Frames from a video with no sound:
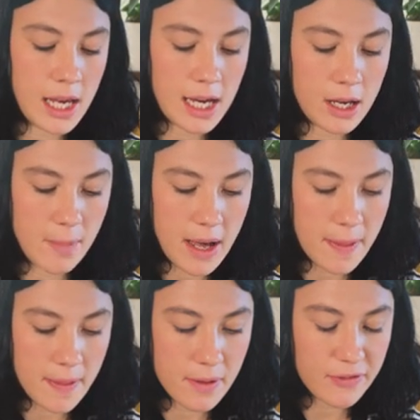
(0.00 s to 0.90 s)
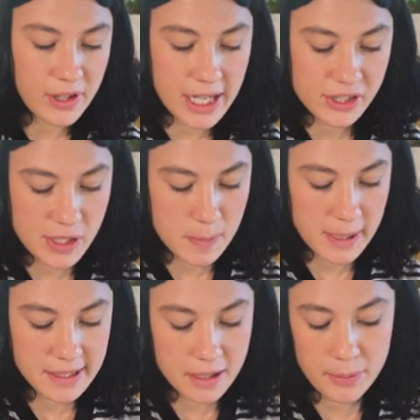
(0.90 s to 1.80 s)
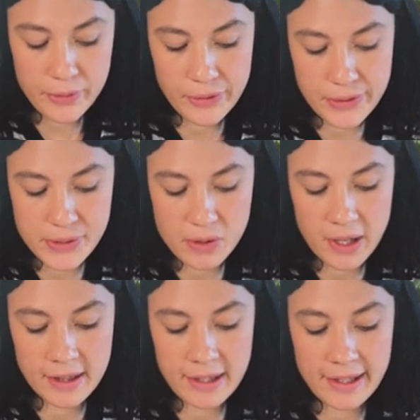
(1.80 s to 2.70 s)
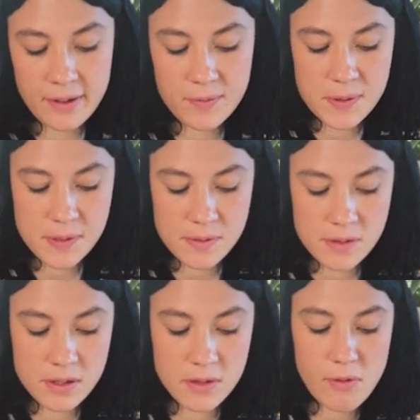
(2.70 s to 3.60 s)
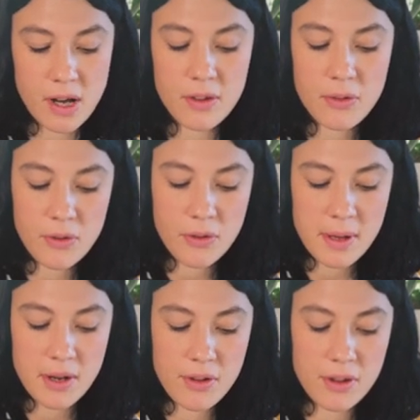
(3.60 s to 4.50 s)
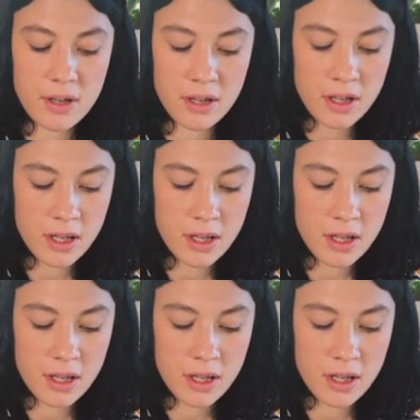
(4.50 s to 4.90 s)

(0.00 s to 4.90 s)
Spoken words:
And then the flash has picked up all those green leaves running through the middle and